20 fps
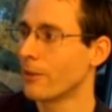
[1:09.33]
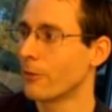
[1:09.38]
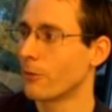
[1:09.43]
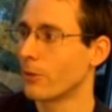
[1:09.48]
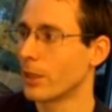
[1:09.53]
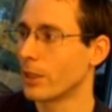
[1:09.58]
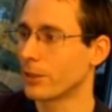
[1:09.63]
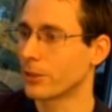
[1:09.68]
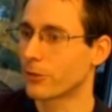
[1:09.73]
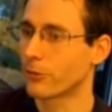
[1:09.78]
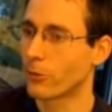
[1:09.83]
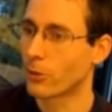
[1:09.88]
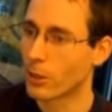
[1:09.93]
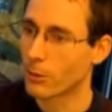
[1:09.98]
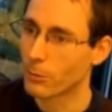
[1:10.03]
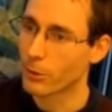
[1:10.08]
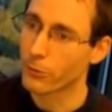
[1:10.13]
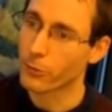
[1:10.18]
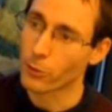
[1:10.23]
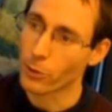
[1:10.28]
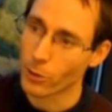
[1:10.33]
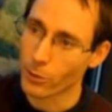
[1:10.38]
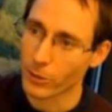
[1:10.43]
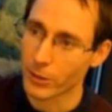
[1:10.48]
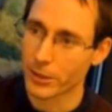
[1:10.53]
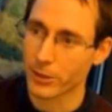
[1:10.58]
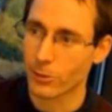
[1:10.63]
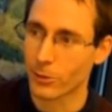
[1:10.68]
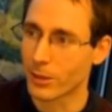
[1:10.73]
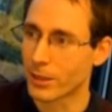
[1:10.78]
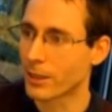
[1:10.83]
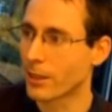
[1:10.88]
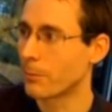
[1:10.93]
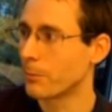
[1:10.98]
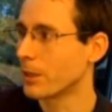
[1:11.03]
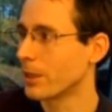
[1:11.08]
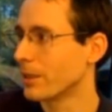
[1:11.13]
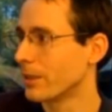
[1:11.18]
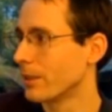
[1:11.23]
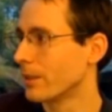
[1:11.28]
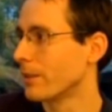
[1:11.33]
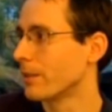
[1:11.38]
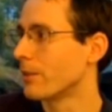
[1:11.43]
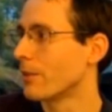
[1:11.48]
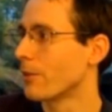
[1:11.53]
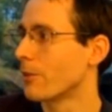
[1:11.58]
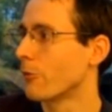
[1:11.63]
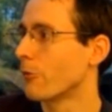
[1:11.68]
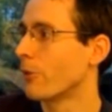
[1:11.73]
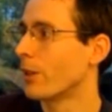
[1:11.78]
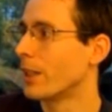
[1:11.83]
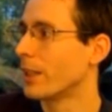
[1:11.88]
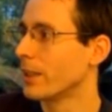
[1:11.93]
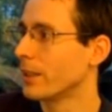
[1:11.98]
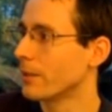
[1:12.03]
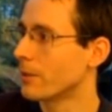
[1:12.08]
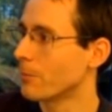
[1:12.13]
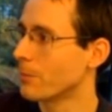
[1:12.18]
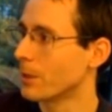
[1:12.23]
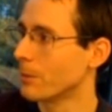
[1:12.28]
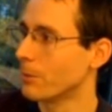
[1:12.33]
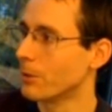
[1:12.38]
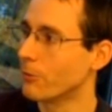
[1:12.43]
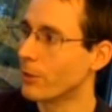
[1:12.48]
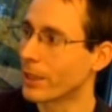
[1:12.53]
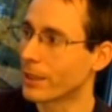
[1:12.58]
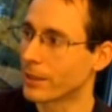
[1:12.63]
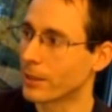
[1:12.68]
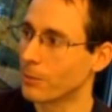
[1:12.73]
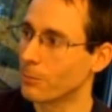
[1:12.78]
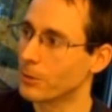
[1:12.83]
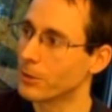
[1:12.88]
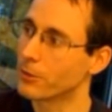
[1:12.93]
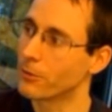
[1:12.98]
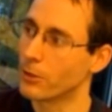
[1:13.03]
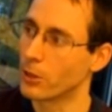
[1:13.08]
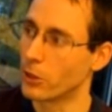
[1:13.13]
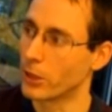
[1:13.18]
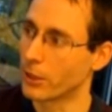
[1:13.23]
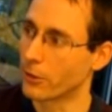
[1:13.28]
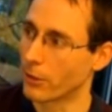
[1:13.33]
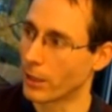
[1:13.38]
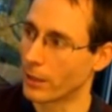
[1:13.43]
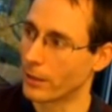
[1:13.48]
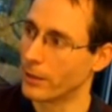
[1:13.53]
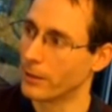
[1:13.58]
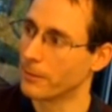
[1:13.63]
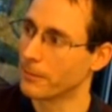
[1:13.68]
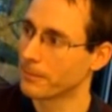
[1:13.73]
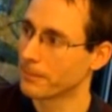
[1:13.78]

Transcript: where a swarm of drones could come in and find maybe victims very quickly.